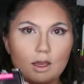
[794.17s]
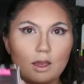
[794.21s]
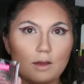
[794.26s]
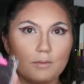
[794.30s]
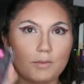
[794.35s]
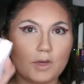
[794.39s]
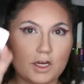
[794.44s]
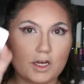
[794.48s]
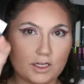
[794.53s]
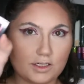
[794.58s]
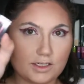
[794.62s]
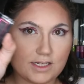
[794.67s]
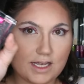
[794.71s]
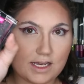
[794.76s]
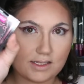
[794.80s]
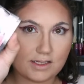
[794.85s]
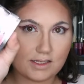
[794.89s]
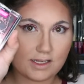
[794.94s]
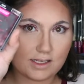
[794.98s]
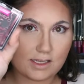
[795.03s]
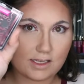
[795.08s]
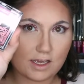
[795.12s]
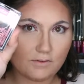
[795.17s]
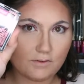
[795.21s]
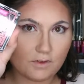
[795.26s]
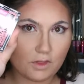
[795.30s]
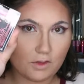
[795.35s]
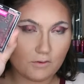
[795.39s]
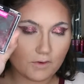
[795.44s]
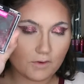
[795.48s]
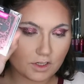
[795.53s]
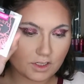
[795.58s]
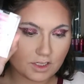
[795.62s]
I'm going to test this out for
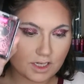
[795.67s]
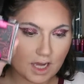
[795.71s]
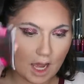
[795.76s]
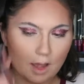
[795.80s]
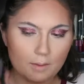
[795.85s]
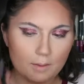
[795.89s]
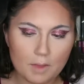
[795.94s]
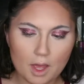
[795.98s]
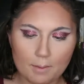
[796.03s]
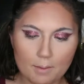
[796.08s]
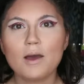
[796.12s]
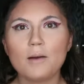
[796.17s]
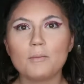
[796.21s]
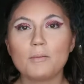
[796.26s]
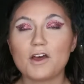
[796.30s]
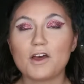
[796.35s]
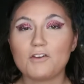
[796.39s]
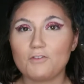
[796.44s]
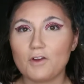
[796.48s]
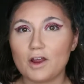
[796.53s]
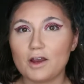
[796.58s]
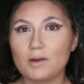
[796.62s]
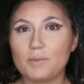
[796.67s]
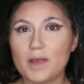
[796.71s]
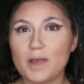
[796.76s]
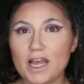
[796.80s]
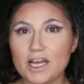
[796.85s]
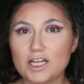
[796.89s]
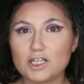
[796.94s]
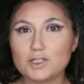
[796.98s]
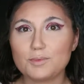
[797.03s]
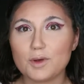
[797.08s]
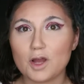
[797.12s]
the first time. My friend
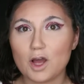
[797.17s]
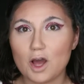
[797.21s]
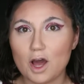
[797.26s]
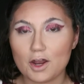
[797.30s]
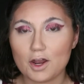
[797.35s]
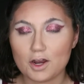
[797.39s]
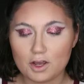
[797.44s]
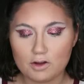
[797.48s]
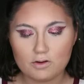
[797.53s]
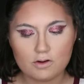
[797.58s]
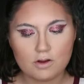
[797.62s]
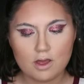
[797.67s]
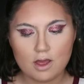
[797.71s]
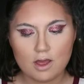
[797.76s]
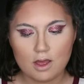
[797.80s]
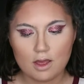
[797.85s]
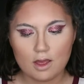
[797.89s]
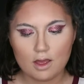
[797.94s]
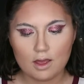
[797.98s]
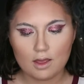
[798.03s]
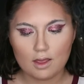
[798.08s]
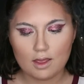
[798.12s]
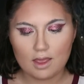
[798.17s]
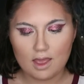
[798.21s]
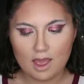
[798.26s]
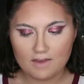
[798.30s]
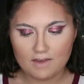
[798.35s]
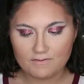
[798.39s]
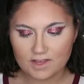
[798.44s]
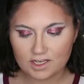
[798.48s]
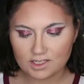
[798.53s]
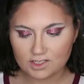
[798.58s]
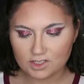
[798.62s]
Paige Pagano
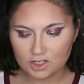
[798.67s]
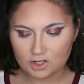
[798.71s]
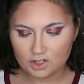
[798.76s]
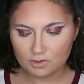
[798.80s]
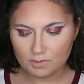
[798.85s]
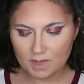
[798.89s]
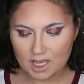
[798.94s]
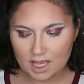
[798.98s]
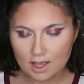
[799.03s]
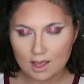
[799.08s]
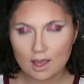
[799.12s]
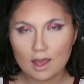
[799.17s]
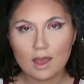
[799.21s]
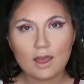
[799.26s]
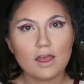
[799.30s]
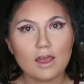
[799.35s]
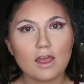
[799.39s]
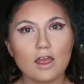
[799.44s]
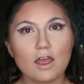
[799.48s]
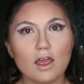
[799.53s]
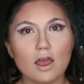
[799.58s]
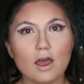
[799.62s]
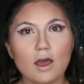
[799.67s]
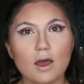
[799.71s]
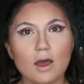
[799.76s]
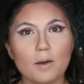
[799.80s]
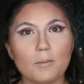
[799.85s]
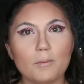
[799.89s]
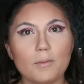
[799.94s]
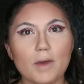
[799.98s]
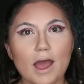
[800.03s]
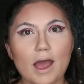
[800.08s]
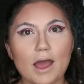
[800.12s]
gave this to me.
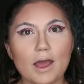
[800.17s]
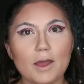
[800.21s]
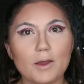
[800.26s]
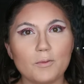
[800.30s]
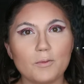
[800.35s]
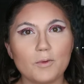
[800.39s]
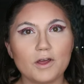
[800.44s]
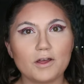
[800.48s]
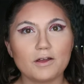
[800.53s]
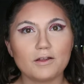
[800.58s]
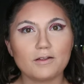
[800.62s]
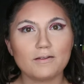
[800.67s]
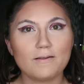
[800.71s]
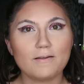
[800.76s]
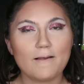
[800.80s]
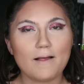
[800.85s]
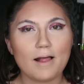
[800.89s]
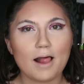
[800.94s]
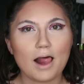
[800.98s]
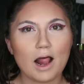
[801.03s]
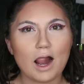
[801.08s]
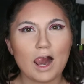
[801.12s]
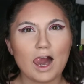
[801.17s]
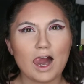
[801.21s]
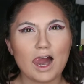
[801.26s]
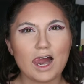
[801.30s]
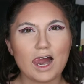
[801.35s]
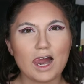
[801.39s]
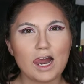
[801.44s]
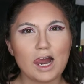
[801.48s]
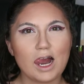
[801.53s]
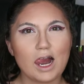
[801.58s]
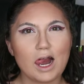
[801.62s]
I will
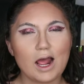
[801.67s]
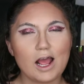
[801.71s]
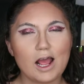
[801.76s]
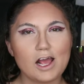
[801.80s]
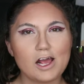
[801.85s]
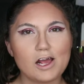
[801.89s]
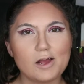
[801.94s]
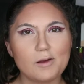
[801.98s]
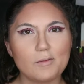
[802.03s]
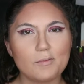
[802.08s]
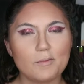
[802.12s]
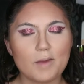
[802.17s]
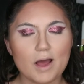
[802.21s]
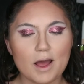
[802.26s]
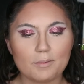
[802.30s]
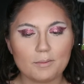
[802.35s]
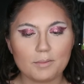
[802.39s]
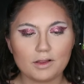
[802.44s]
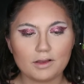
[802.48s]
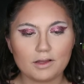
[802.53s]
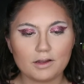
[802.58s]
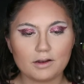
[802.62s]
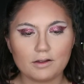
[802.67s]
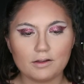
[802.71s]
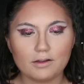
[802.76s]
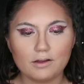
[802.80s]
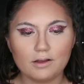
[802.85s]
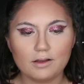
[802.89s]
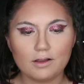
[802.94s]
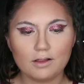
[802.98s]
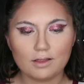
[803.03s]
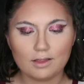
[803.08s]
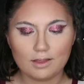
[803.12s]
pop a
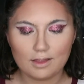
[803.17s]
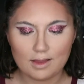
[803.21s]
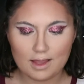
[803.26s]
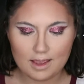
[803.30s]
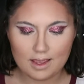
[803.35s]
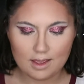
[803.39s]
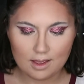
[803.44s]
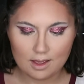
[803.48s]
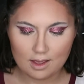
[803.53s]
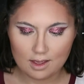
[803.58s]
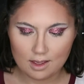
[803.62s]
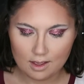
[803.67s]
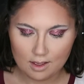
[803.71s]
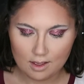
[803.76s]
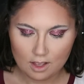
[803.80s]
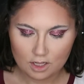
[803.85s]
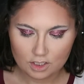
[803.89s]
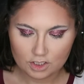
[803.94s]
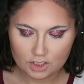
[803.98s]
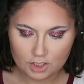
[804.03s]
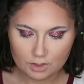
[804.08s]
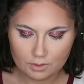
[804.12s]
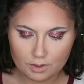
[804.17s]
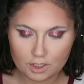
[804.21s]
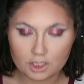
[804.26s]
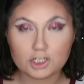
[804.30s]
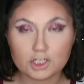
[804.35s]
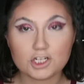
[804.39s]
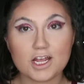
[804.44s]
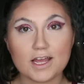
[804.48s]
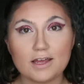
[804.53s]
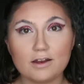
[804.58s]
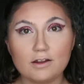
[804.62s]
little link to her
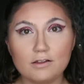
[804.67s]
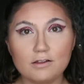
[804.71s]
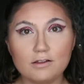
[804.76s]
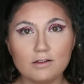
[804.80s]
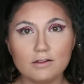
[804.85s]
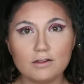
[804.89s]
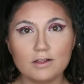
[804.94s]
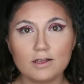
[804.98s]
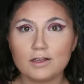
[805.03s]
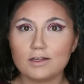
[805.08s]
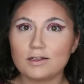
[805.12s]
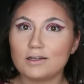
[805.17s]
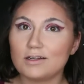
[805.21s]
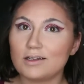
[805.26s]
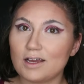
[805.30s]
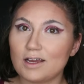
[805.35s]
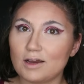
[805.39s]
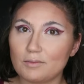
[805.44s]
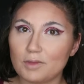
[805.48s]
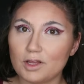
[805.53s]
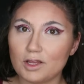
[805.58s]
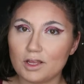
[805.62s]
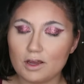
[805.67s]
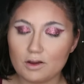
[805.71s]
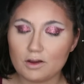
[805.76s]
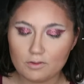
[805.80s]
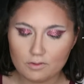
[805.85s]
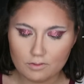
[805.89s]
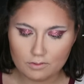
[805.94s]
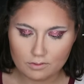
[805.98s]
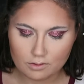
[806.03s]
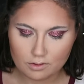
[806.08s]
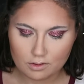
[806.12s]
channel down
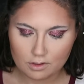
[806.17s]
below.